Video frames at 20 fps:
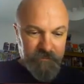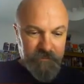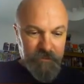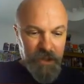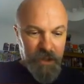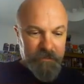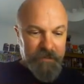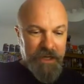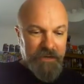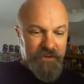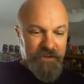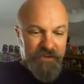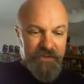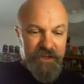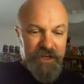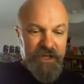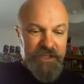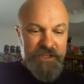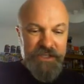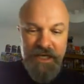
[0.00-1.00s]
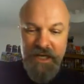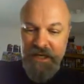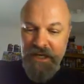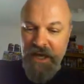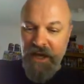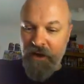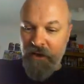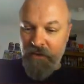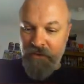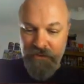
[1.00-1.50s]
I'm down to 13
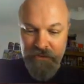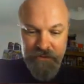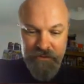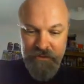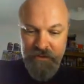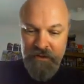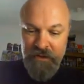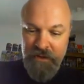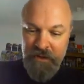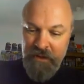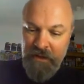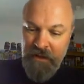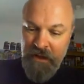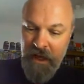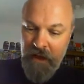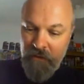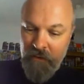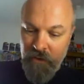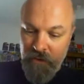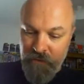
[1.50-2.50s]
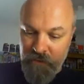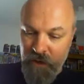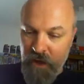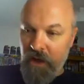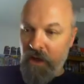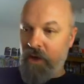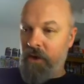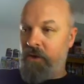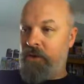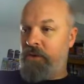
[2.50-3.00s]
health. I've got
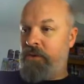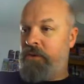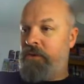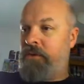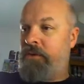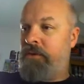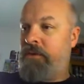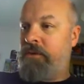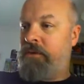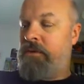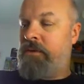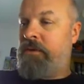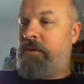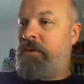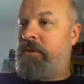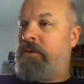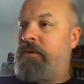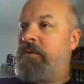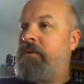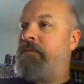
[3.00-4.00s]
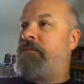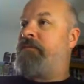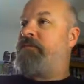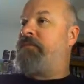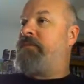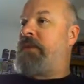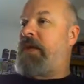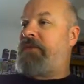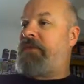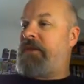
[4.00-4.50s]
no,
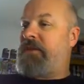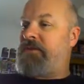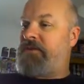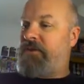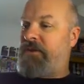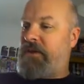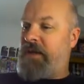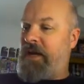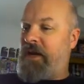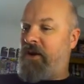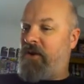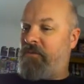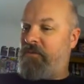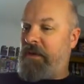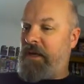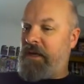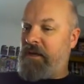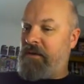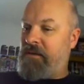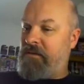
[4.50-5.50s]
nothing that's going to help me.